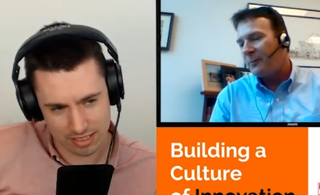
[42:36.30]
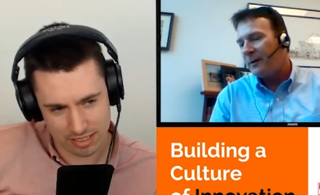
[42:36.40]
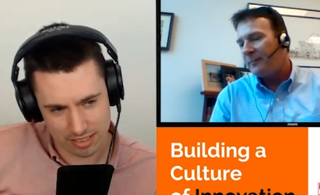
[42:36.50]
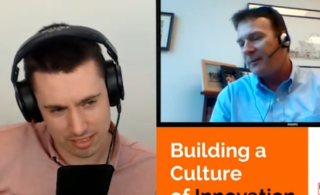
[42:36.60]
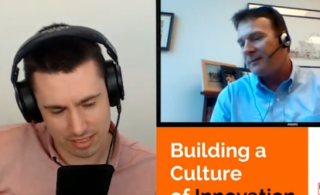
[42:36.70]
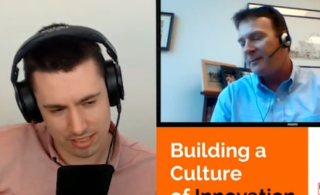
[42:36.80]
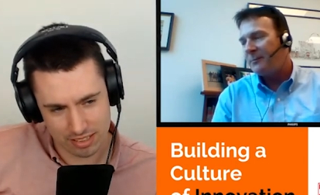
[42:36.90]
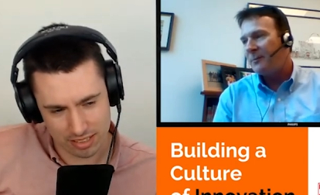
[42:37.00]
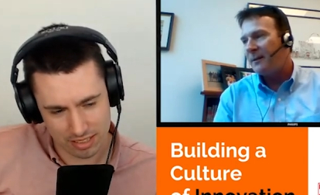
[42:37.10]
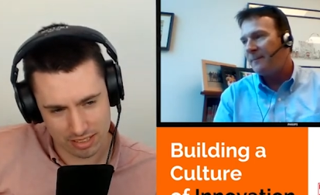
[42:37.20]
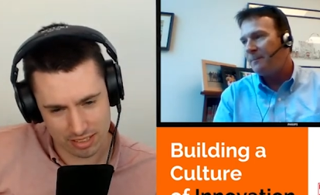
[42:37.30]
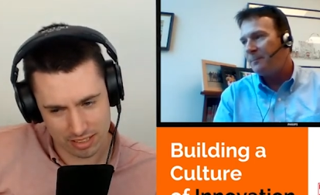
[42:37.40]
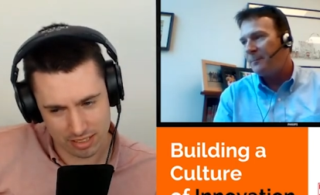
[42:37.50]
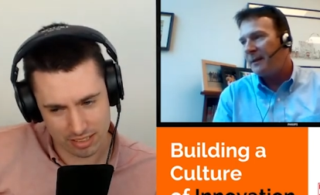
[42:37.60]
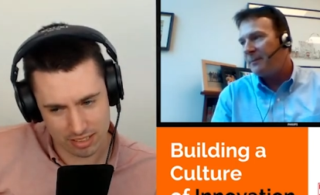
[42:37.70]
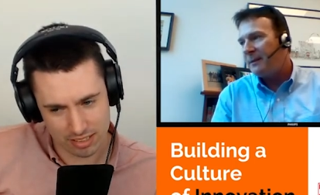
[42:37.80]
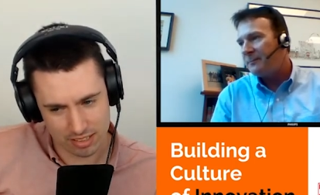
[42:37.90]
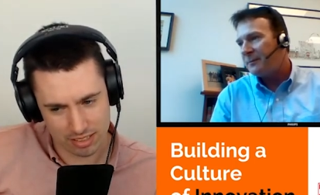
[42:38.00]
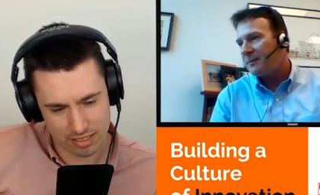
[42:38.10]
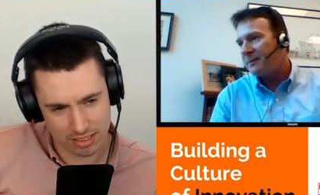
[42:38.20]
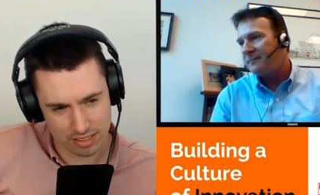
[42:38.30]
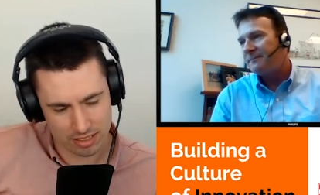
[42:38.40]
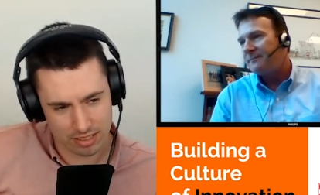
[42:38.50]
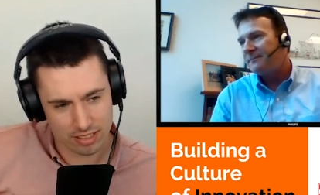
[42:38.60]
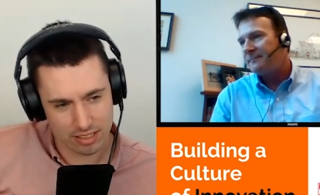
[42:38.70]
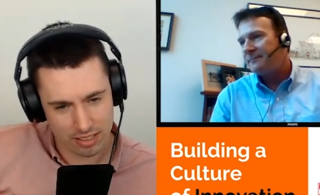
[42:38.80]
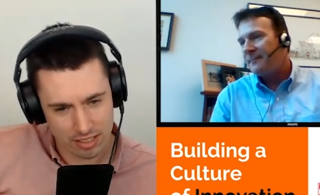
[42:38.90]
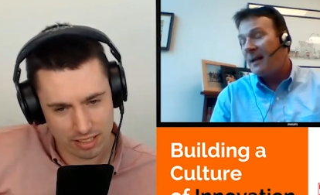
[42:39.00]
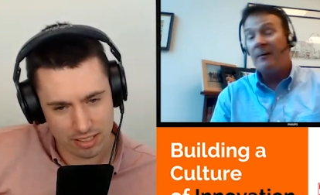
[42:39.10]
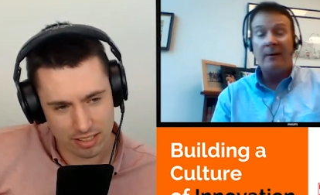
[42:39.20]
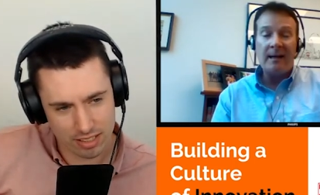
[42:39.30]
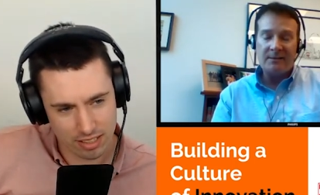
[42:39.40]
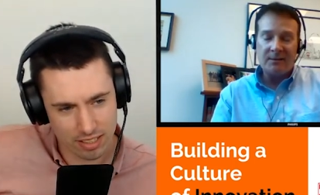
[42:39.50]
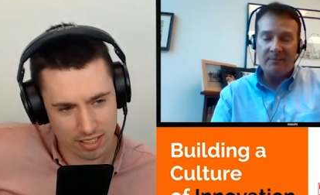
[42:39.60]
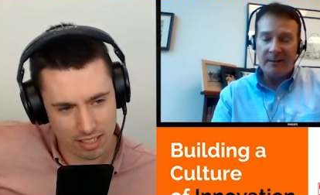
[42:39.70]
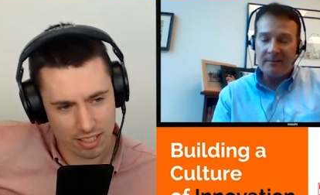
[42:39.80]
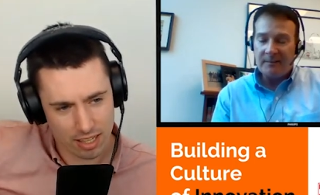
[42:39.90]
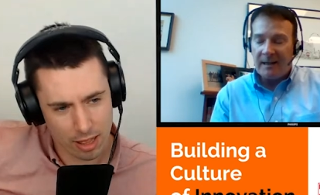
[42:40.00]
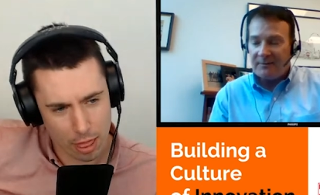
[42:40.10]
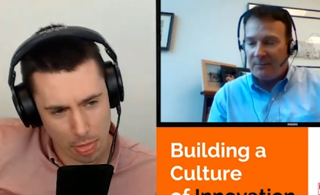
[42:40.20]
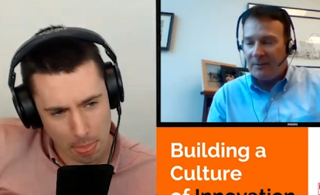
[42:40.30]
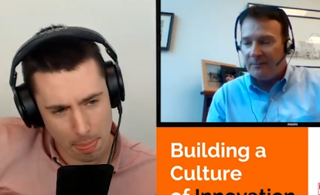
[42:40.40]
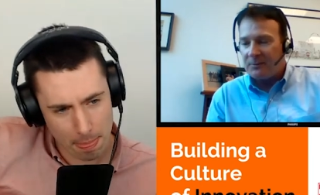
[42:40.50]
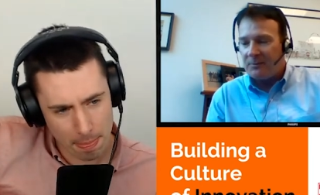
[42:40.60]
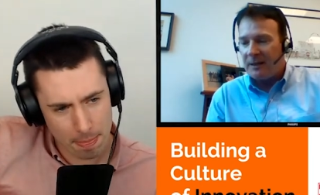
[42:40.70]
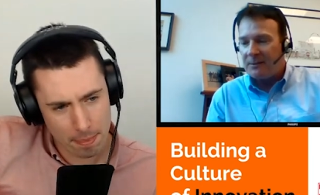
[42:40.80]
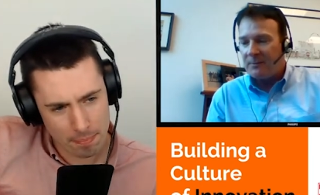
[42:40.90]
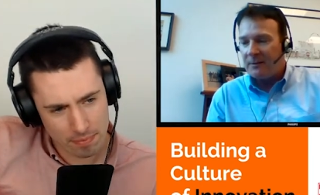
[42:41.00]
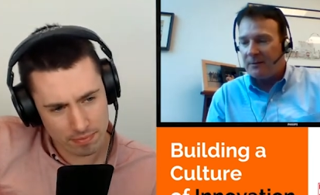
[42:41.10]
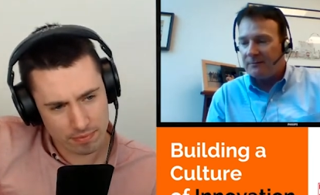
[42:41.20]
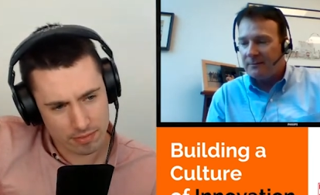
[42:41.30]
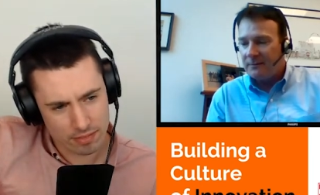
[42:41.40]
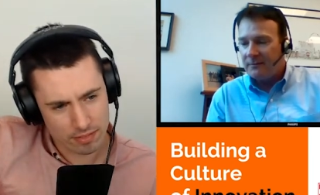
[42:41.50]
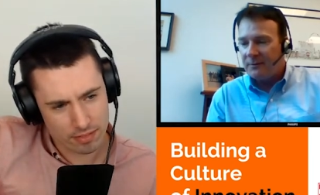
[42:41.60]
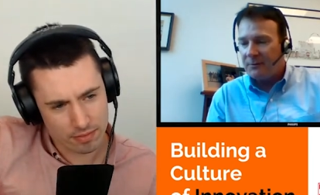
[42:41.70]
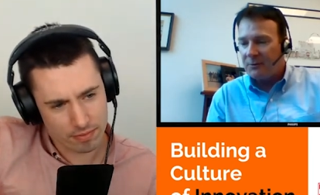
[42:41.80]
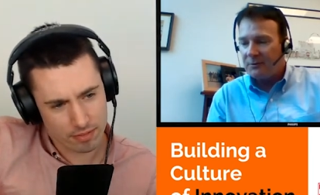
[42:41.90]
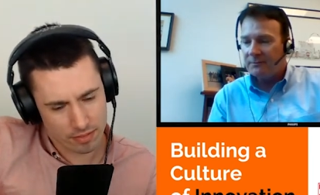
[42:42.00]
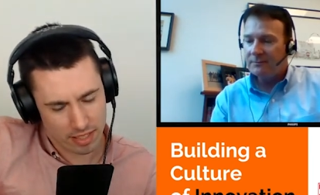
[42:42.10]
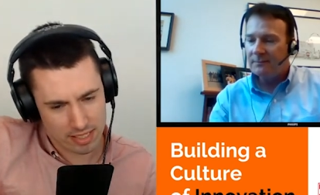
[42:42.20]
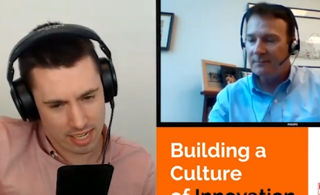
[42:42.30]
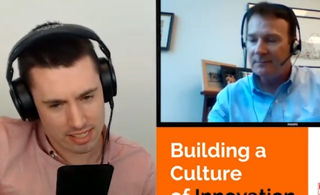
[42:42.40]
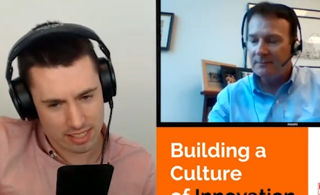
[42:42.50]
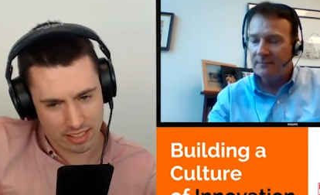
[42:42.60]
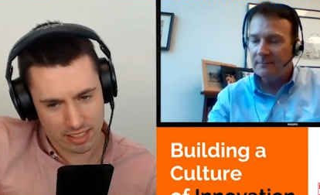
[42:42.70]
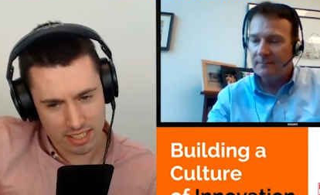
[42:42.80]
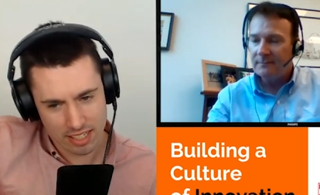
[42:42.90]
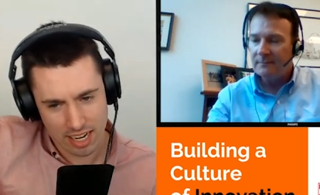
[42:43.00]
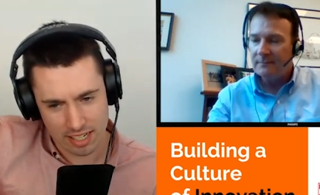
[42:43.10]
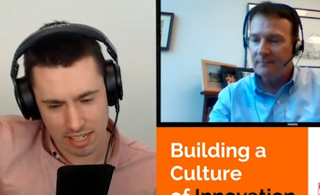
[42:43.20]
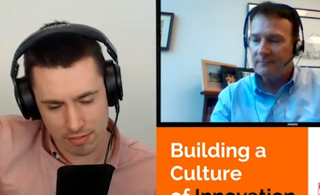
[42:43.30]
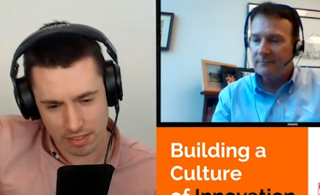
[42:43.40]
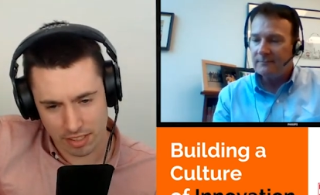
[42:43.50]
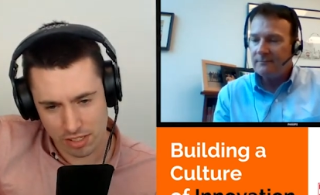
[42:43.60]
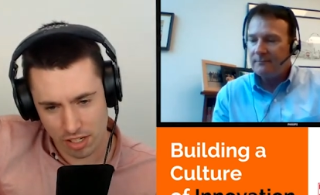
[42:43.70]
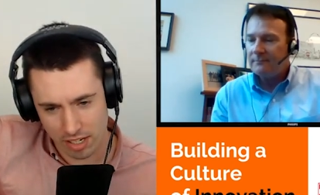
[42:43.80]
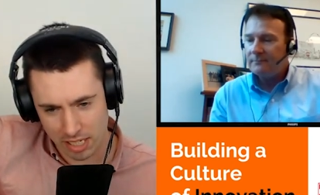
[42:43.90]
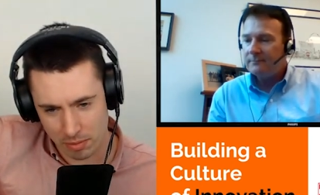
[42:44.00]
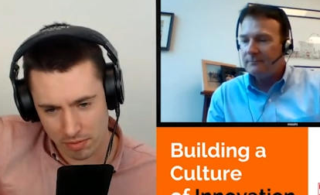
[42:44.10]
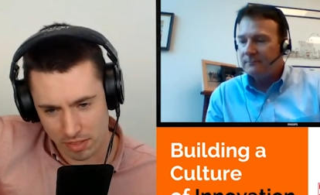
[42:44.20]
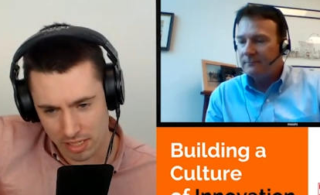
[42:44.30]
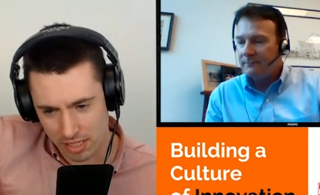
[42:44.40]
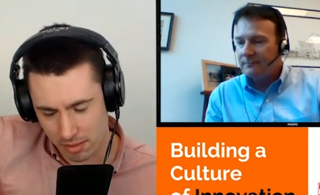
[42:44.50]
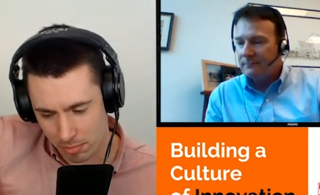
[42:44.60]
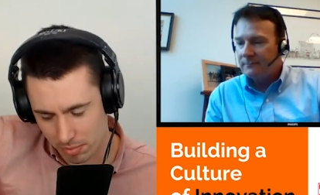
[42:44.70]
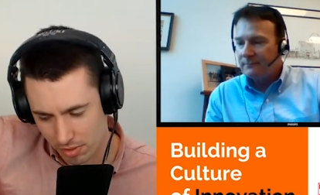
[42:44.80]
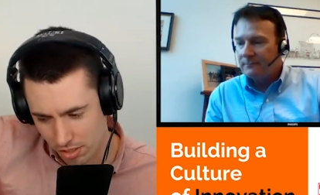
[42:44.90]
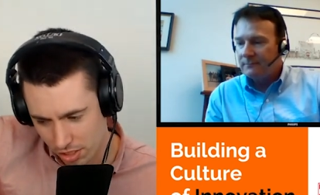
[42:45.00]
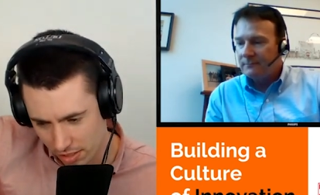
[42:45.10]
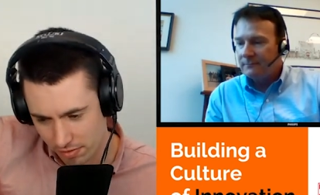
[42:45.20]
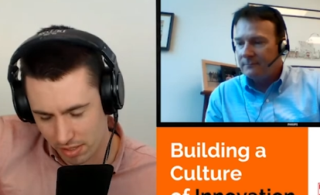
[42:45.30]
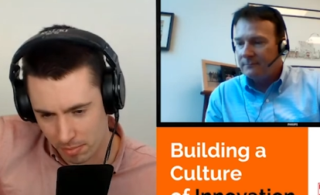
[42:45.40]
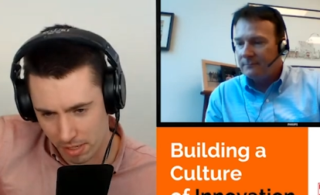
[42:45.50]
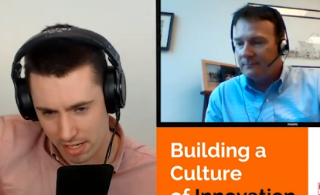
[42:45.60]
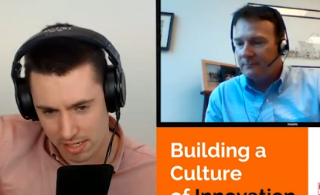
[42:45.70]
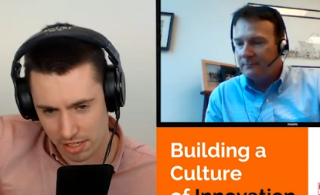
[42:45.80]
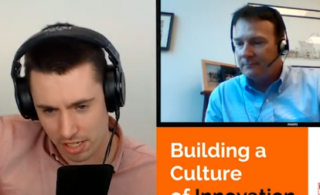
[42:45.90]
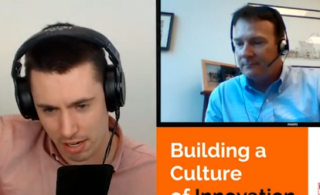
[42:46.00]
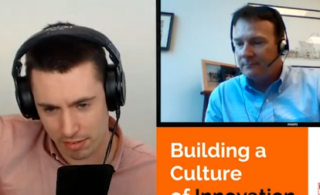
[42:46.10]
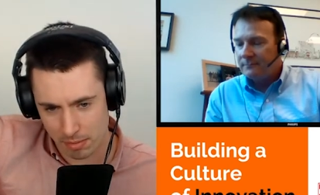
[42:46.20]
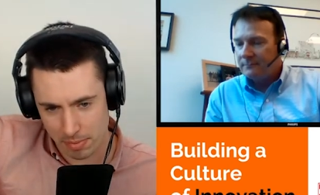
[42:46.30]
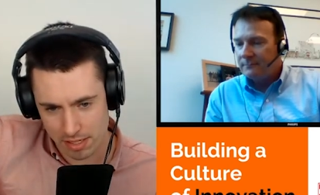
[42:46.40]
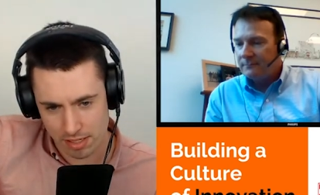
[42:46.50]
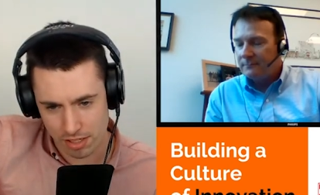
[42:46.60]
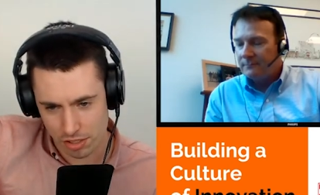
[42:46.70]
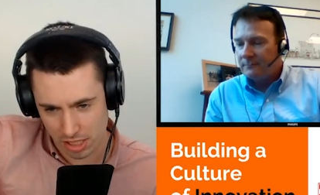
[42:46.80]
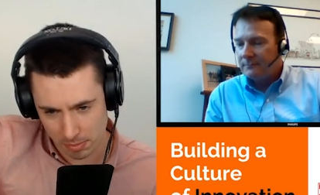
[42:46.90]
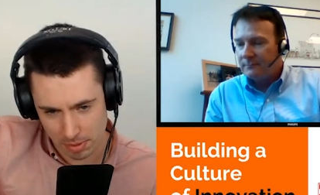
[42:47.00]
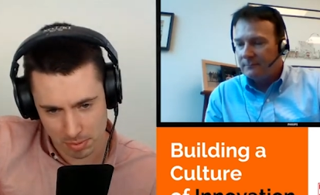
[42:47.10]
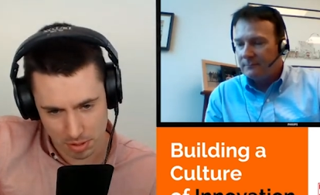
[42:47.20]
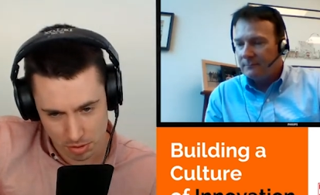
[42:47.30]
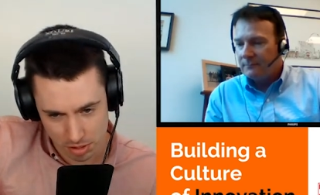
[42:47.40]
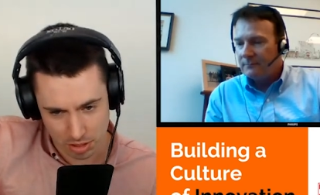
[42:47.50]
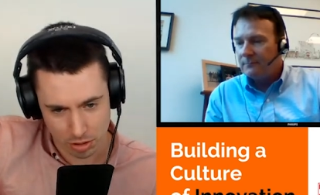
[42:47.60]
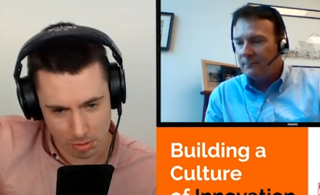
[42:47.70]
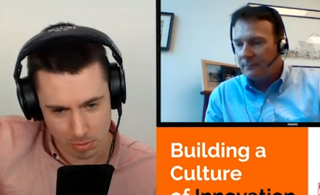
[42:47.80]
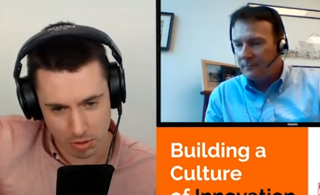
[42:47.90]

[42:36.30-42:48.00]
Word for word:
Speaker 1: to uh, make people's actually make the lives of people's pets better in the future.
Speaker 2: Fantastic. And I think certainly with the shift in mindset you have in the business, you're going to be producing a lot